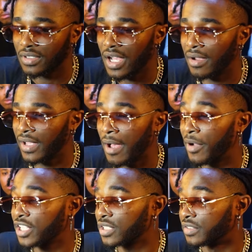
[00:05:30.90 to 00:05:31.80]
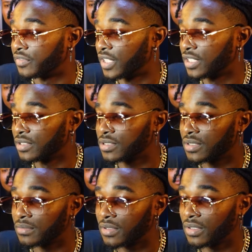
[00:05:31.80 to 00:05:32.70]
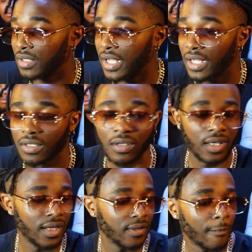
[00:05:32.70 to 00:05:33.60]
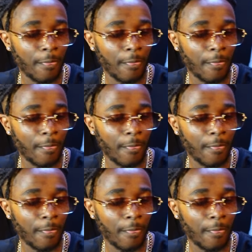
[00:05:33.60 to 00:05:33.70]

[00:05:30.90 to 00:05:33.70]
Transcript: I'm, actually feeling this one, bro. I ain't gonna lie.